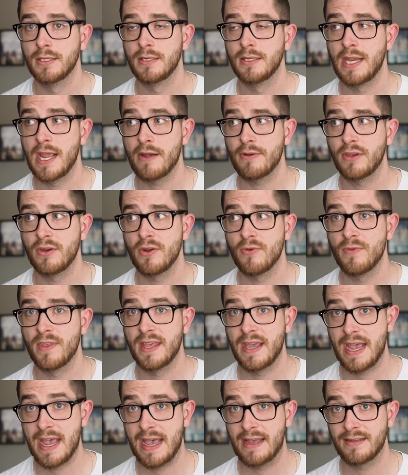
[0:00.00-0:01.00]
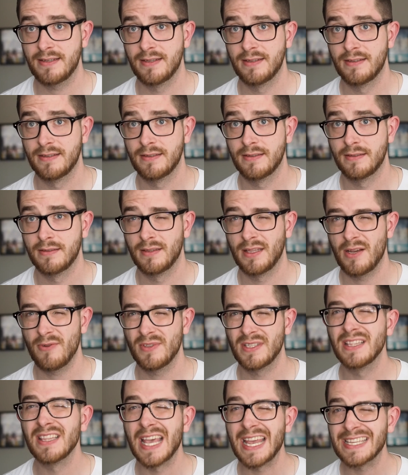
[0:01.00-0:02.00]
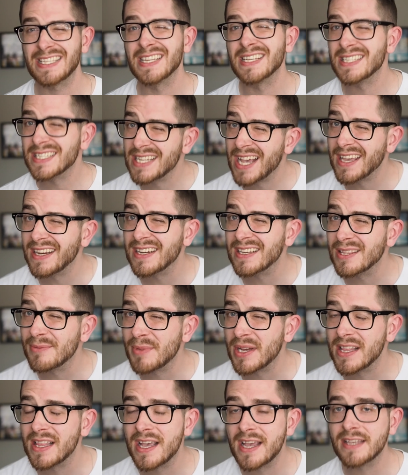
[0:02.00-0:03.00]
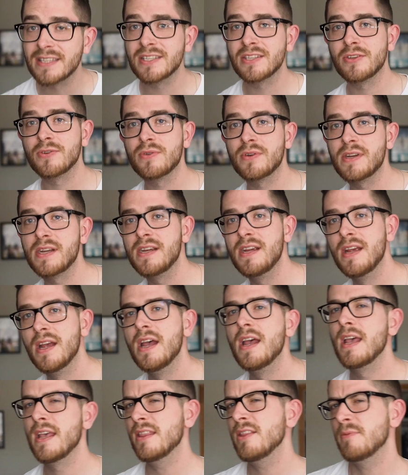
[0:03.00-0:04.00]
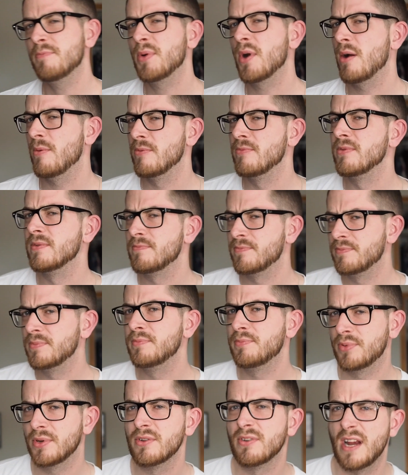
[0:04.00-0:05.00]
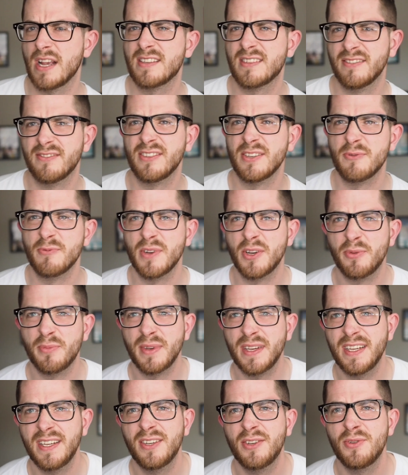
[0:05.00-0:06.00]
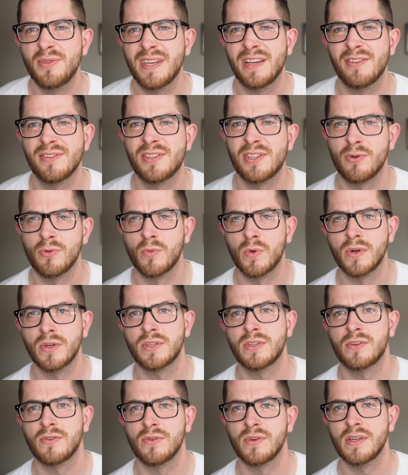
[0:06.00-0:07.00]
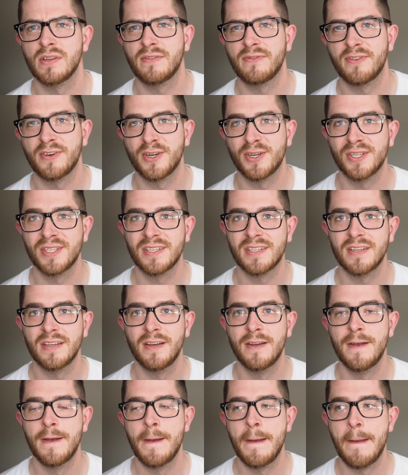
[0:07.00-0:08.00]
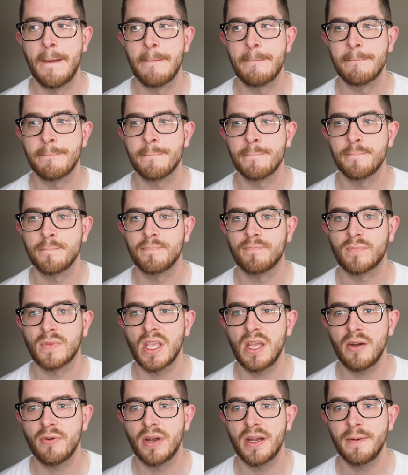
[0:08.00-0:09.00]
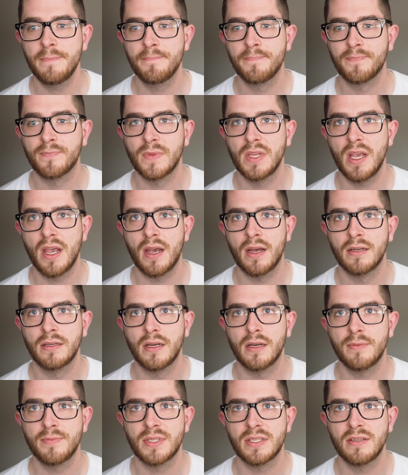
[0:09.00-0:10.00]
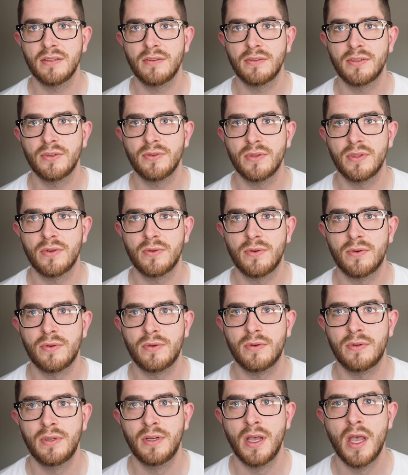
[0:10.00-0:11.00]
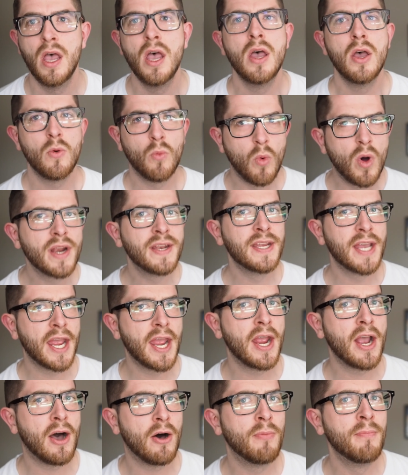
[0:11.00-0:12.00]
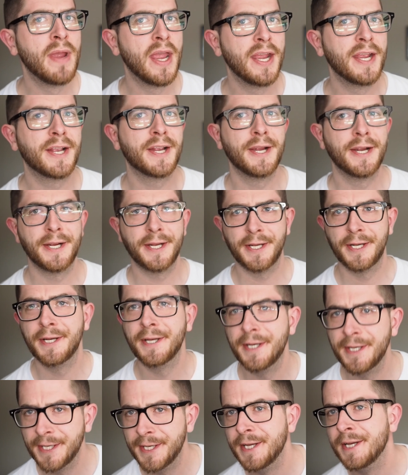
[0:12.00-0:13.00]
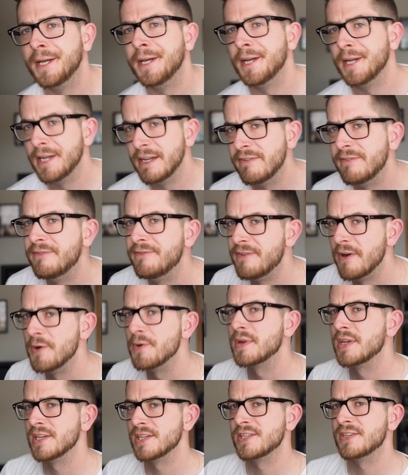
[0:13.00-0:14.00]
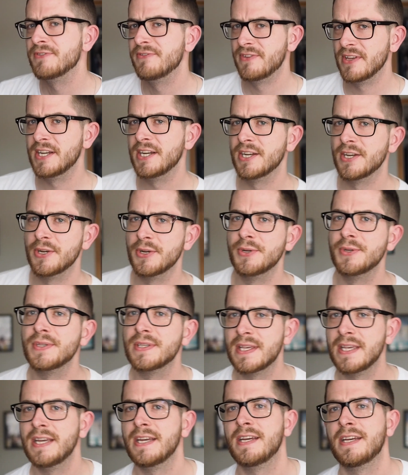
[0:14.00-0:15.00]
now you know that. That one's less exciting than my last story, and they probably progressively will be. Who tells their worst stories first? Anyway, yeah, I'm still doing the whole, one day I'll make focused videos.